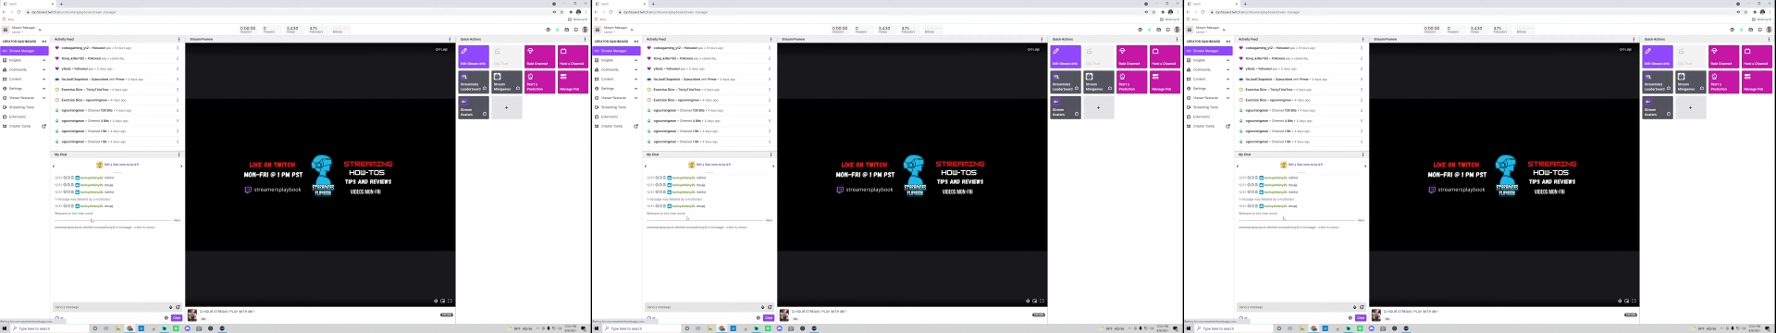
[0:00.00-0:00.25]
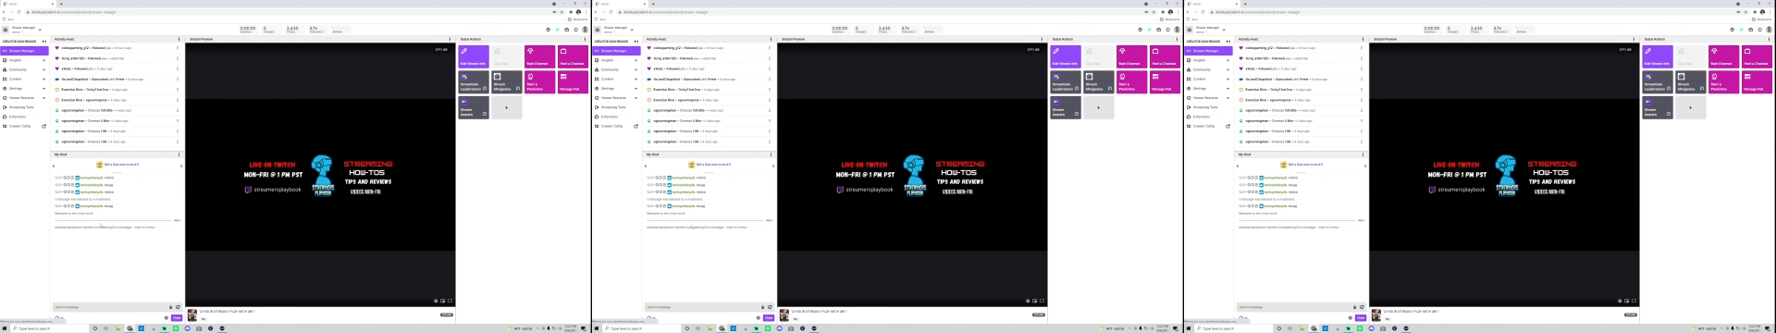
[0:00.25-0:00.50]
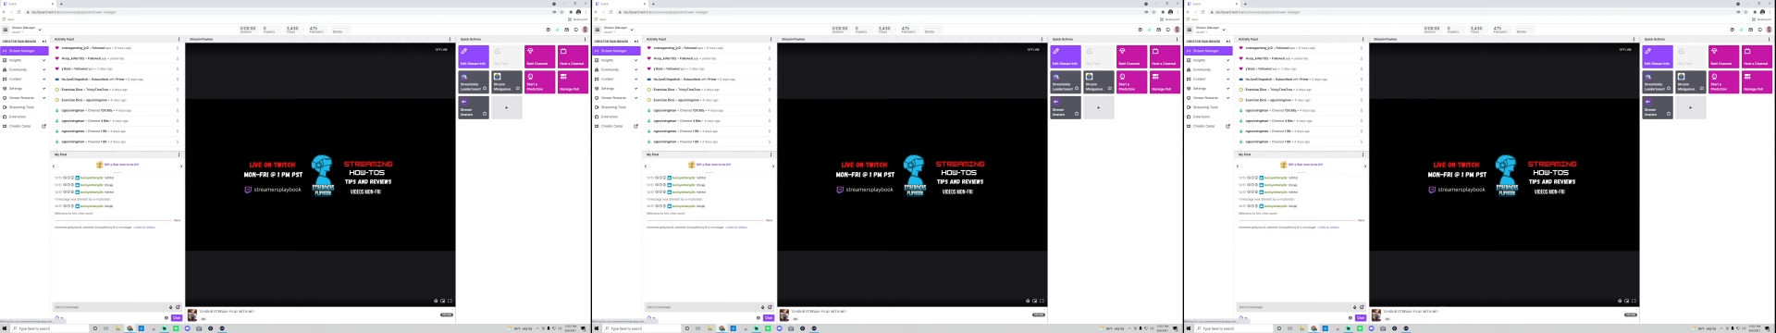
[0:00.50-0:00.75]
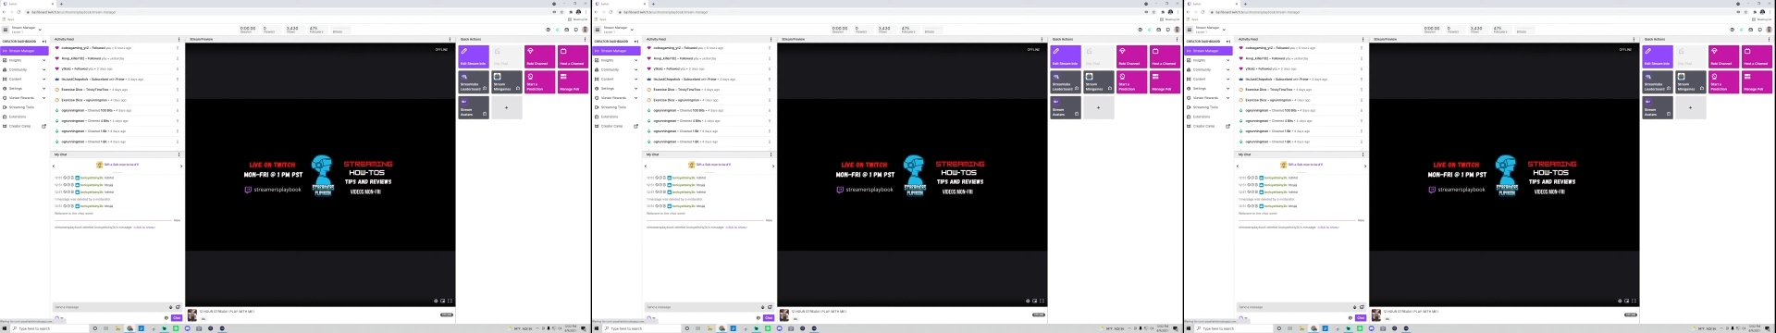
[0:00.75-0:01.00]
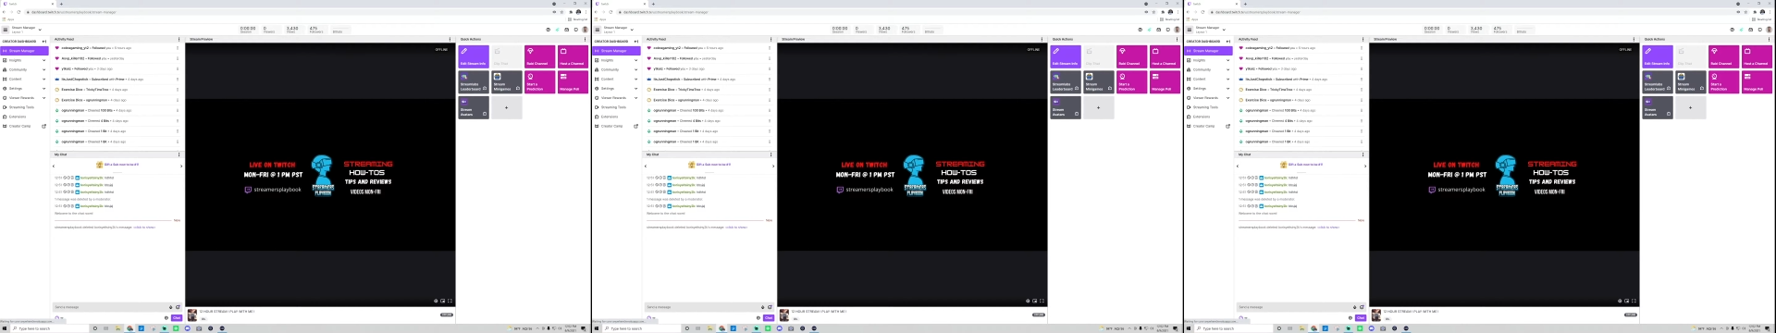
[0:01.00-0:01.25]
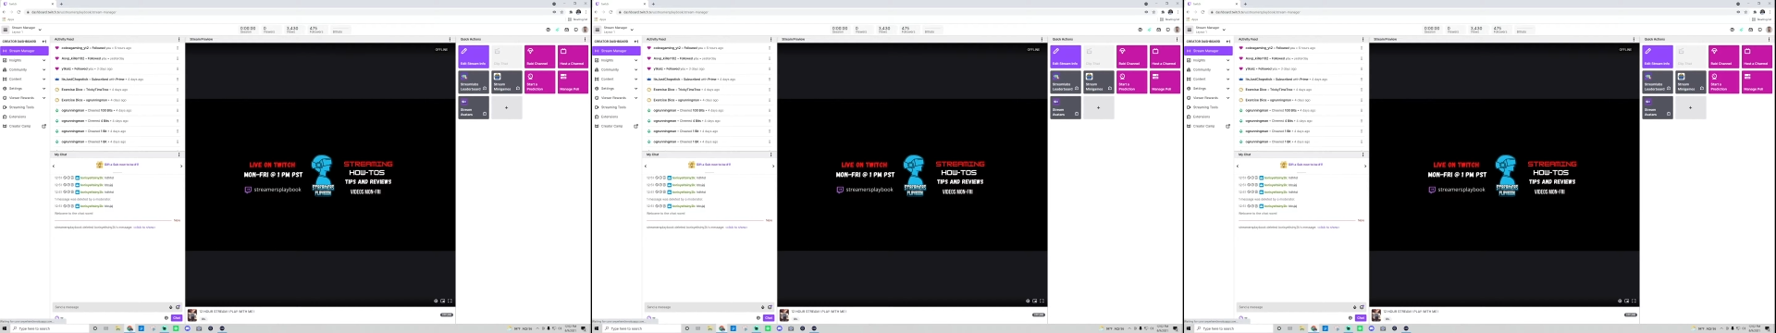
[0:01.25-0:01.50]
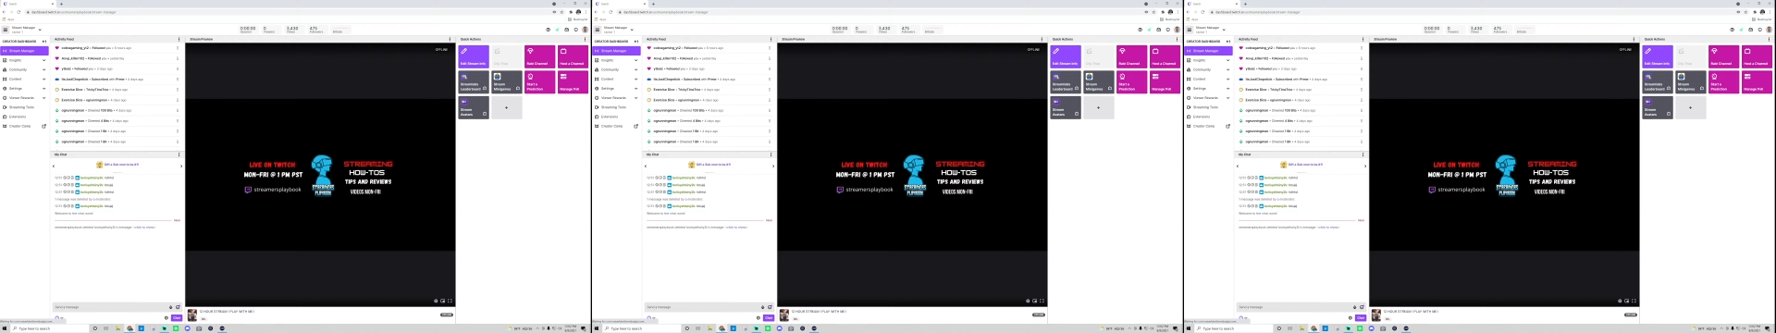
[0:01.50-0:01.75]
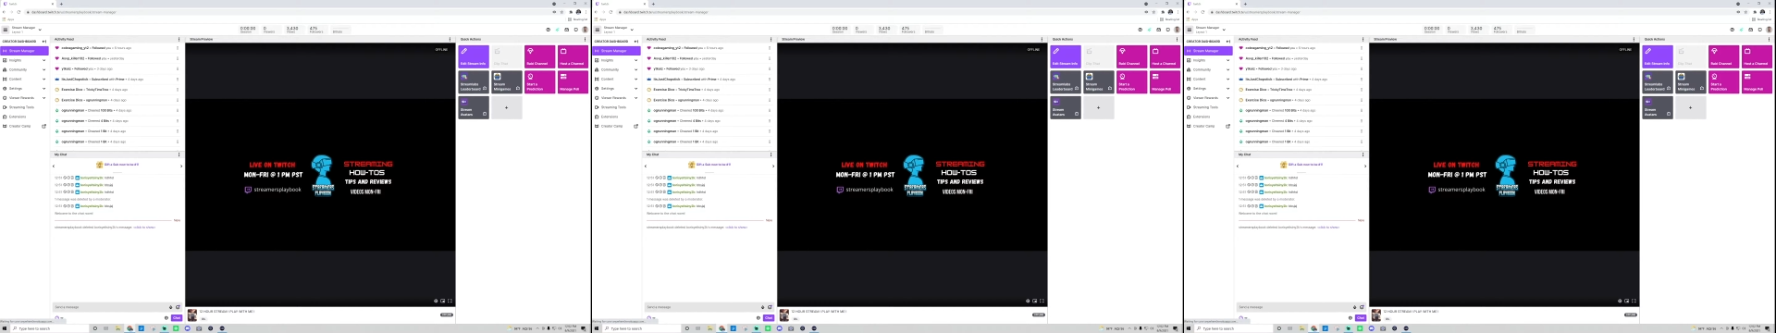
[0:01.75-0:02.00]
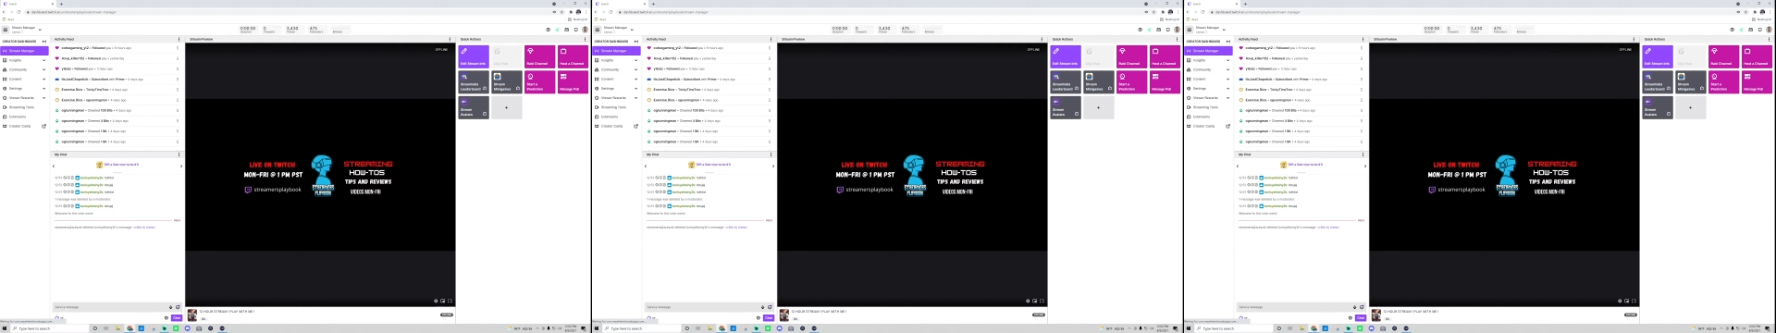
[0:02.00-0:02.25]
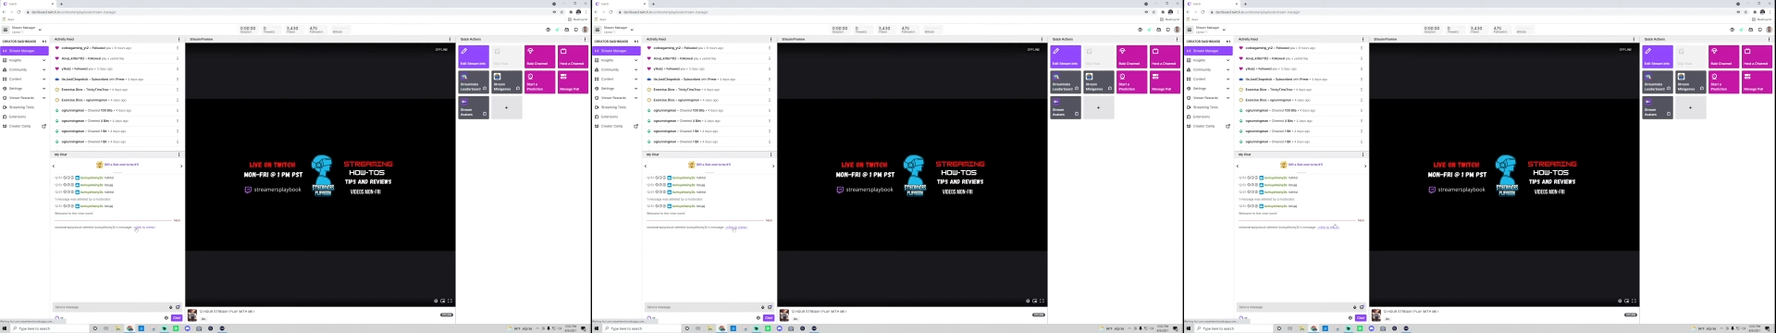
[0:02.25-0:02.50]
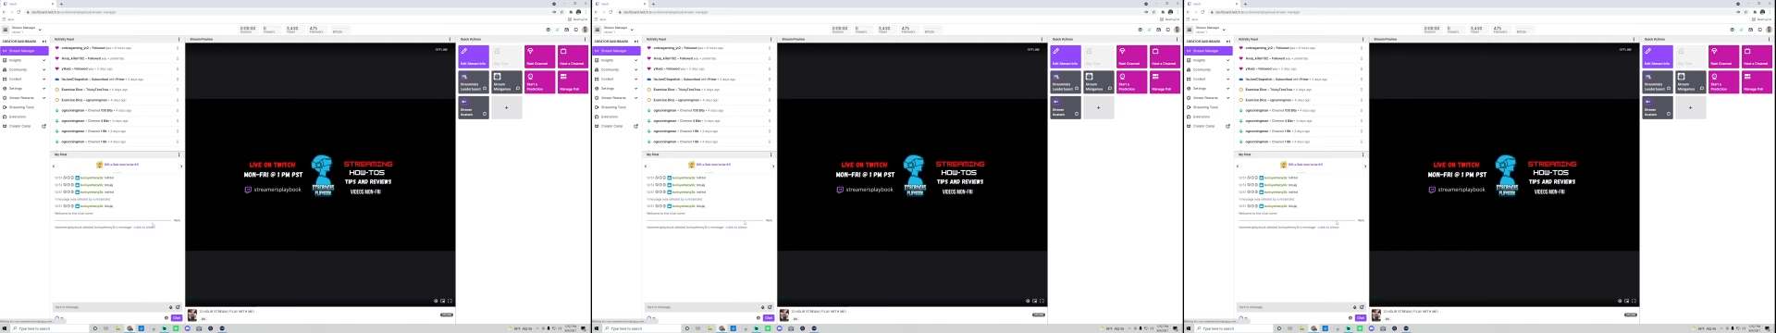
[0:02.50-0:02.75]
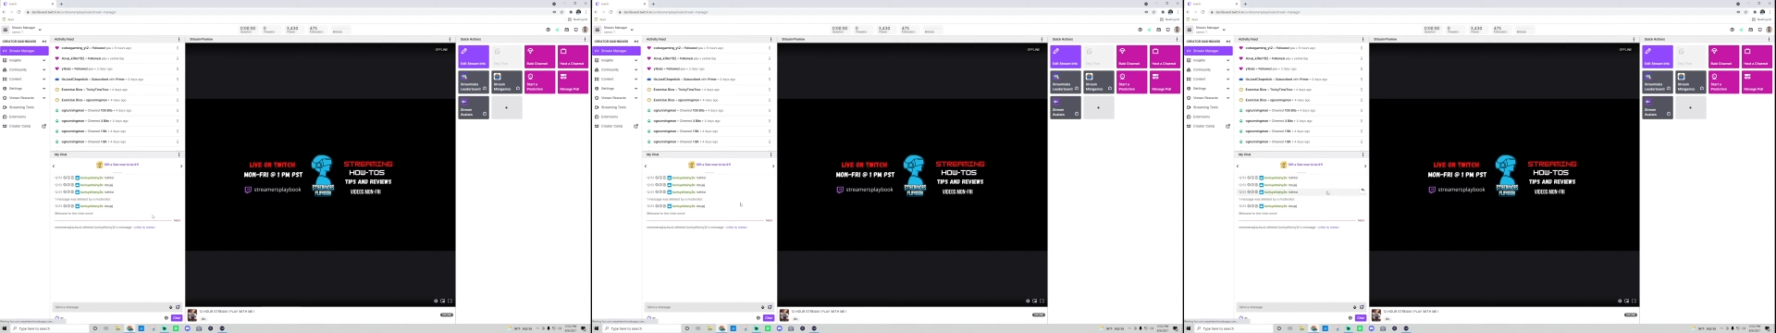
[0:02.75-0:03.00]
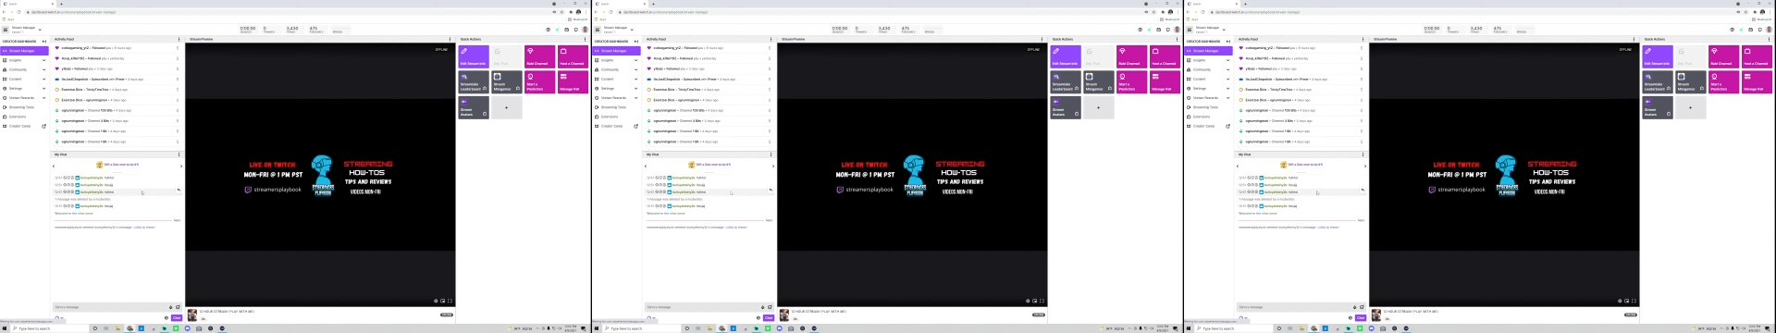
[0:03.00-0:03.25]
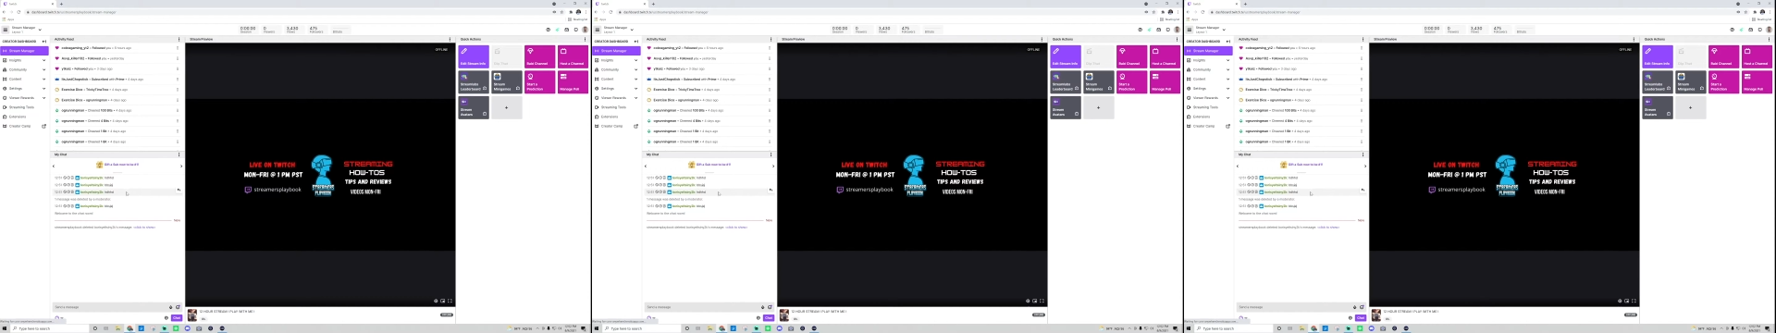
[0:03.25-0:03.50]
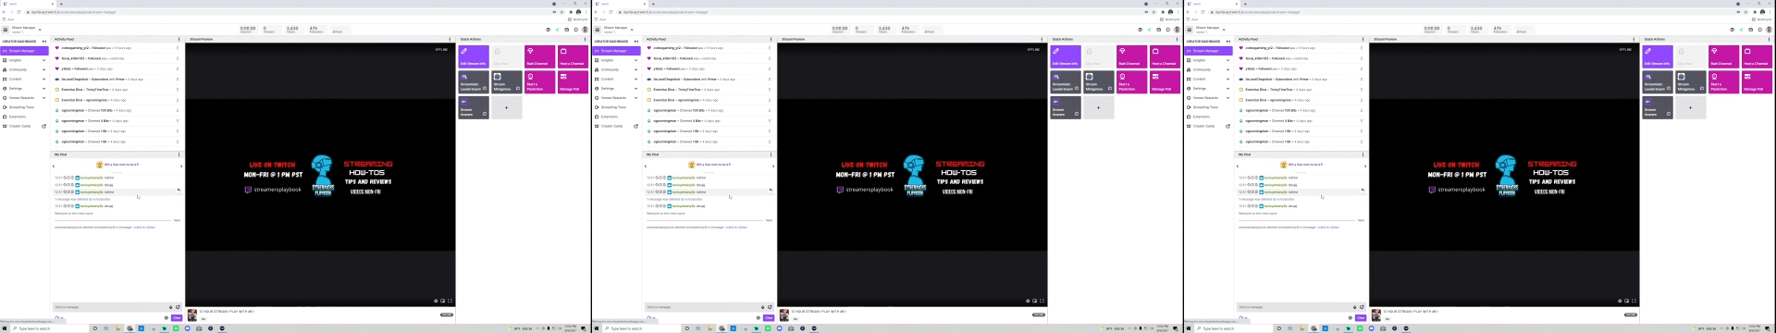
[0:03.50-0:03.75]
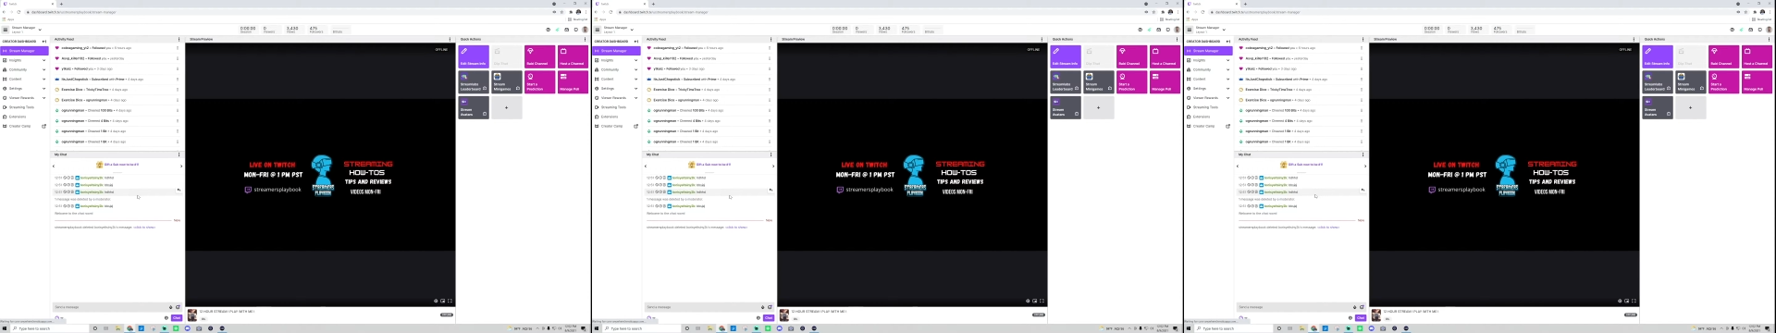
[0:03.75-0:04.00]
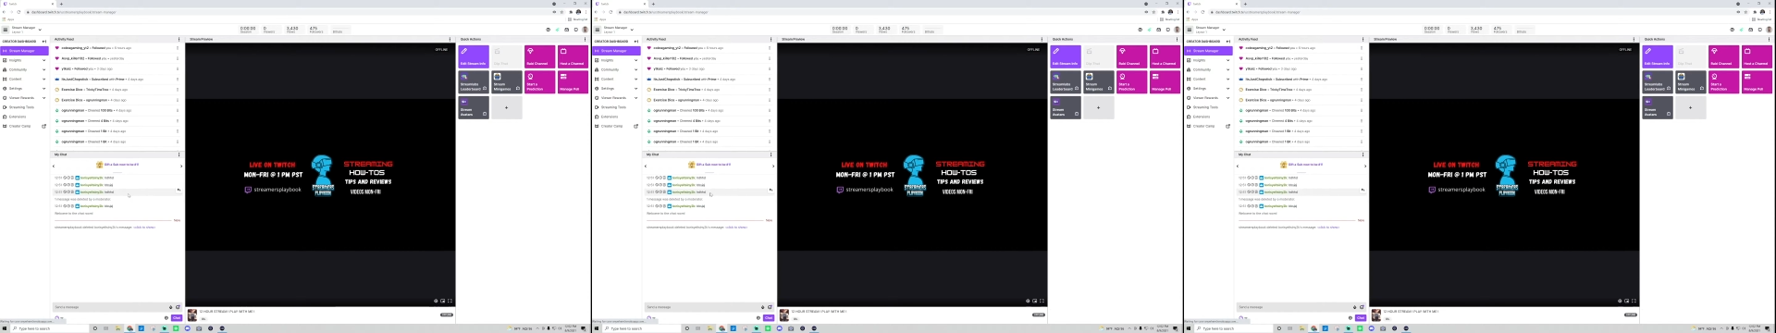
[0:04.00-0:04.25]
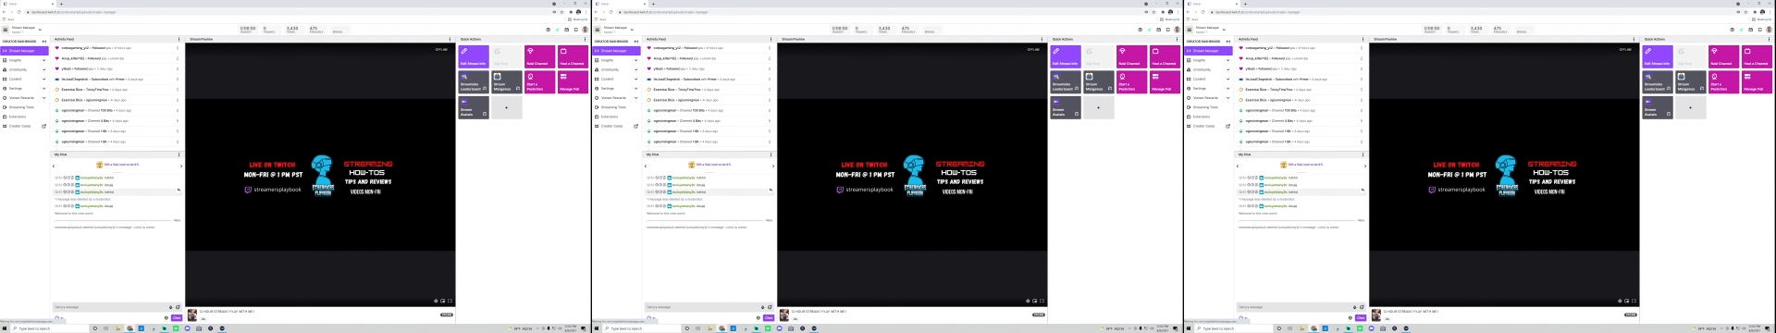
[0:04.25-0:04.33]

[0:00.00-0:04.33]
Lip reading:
No face is visible, so there are no lips to read.